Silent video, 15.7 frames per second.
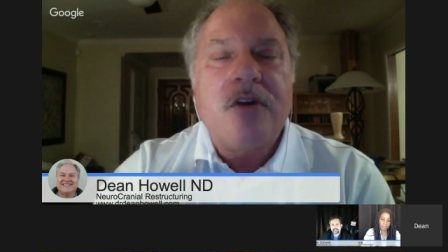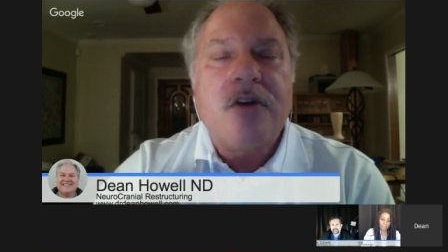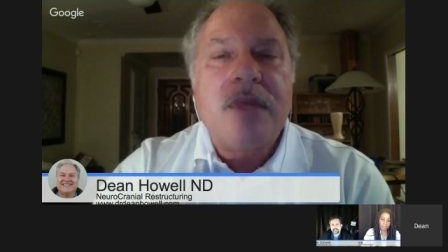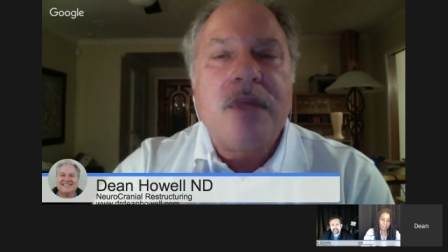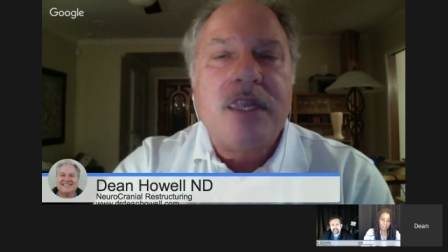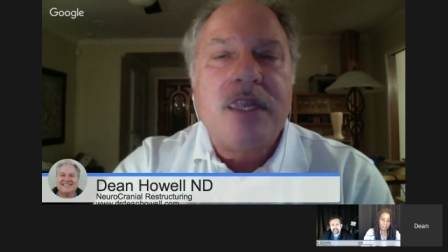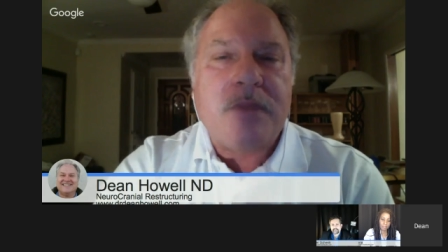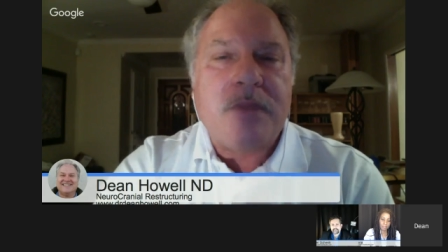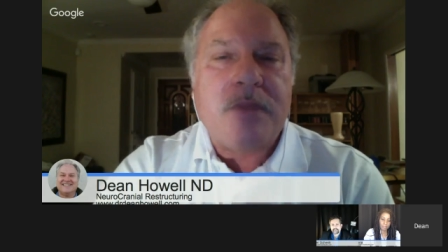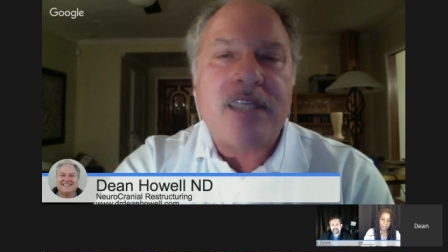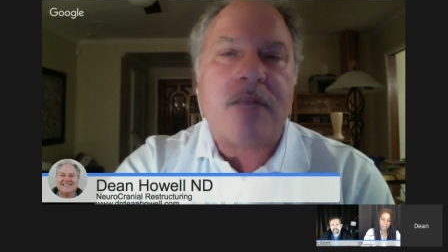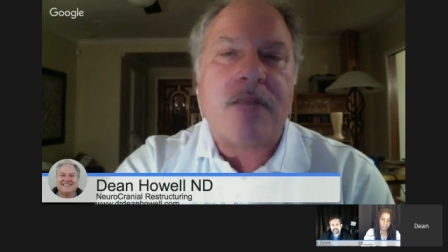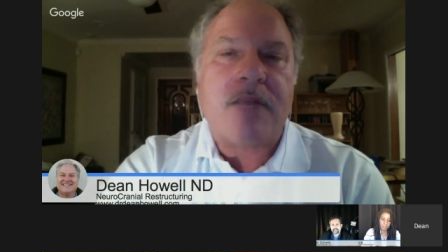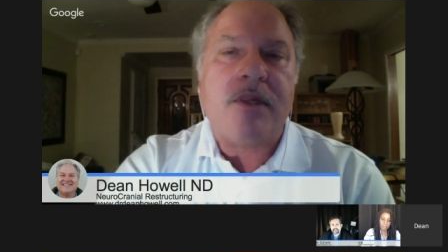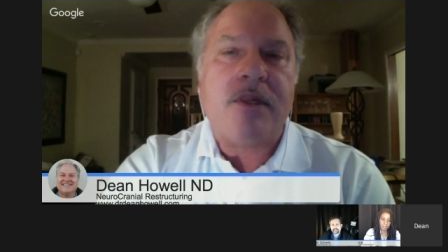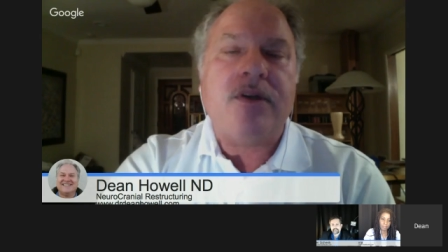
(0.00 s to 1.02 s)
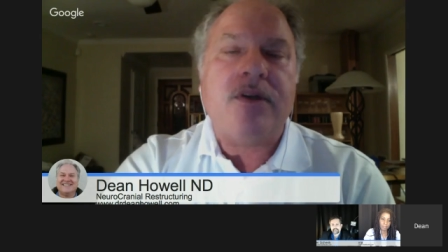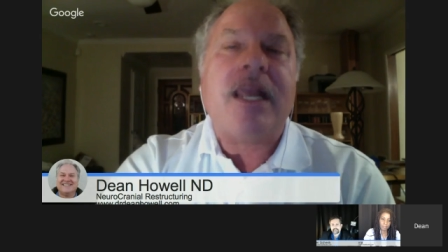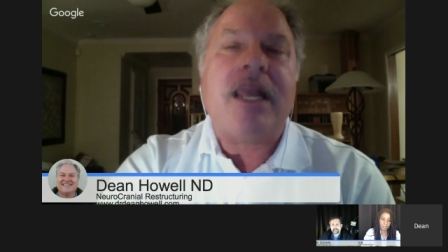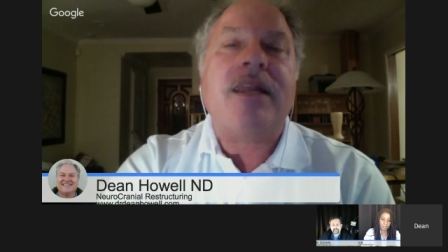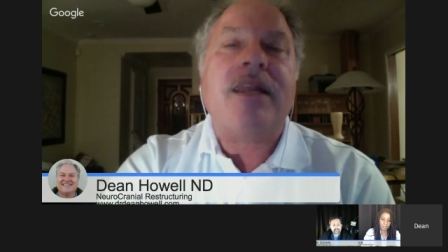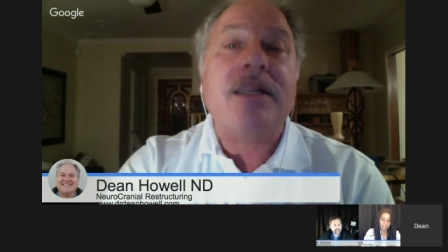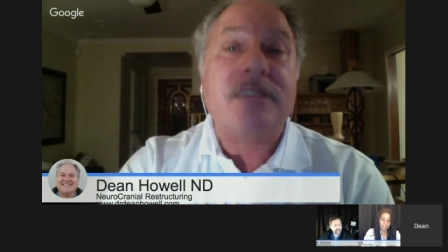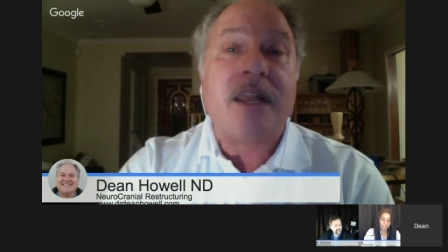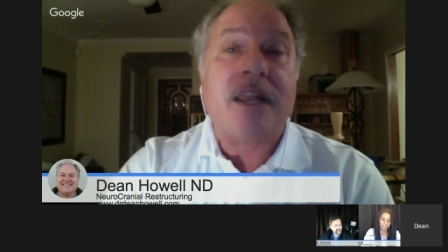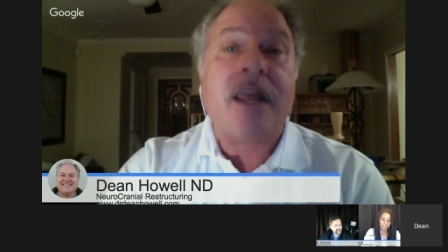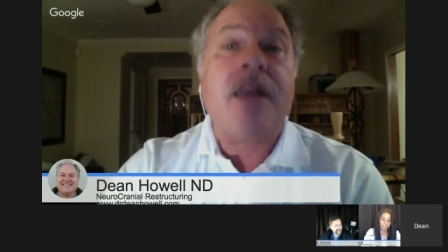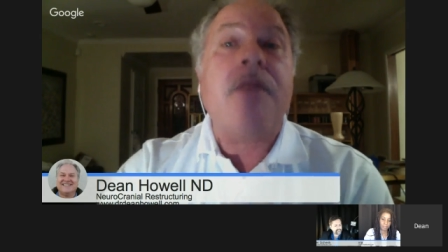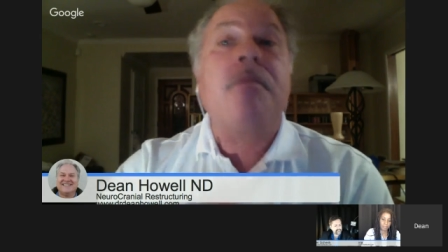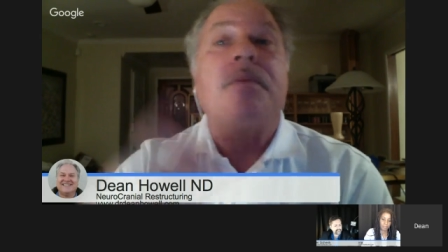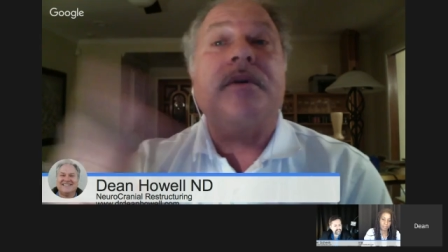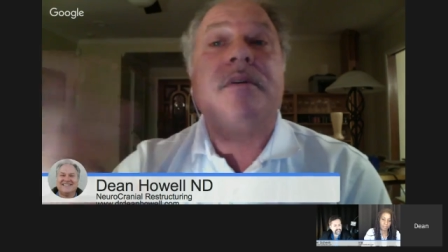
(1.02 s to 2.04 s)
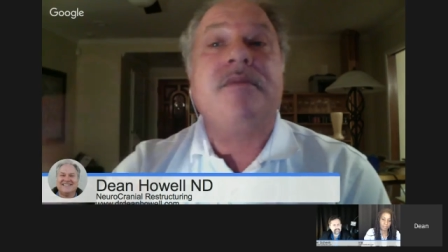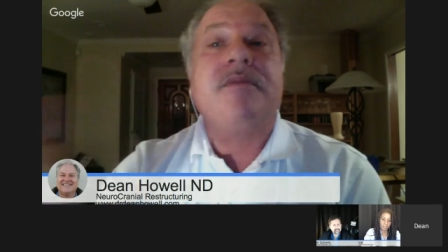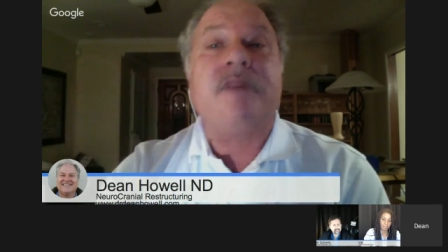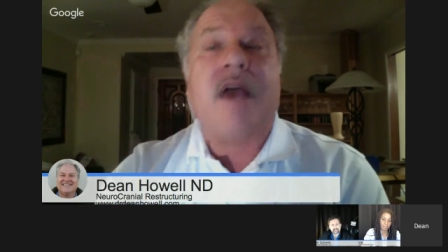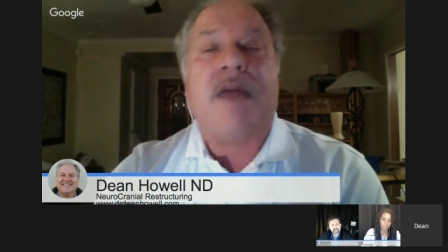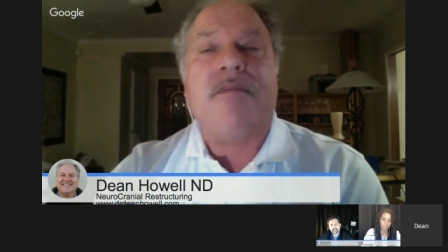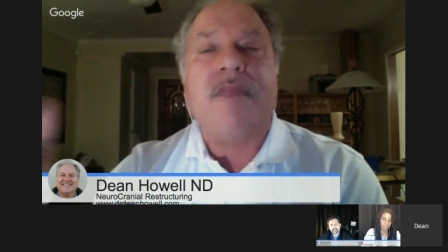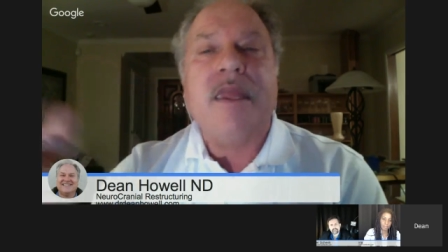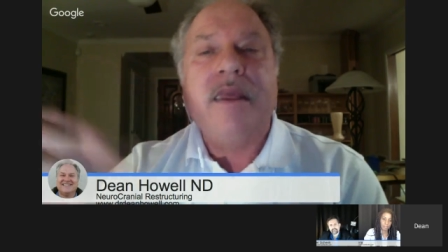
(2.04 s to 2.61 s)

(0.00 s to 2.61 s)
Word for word: me these basic balloon techniques that I had improved on.